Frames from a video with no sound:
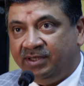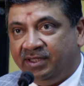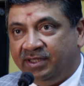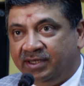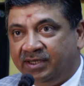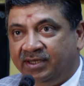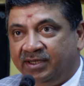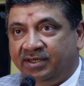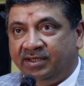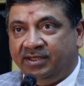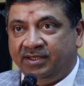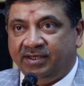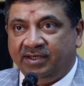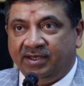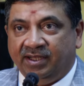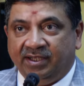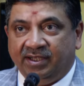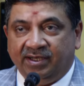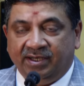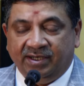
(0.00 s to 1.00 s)
and
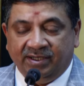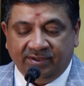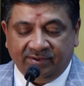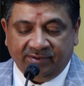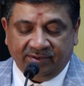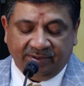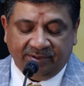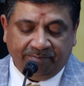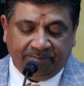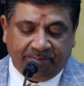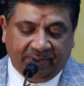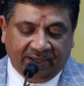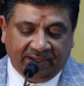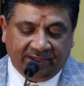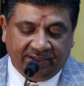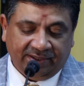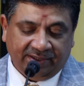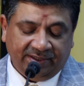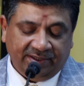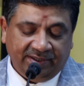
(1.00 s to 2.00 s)
likely to
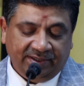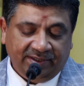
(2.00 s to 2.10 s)
impact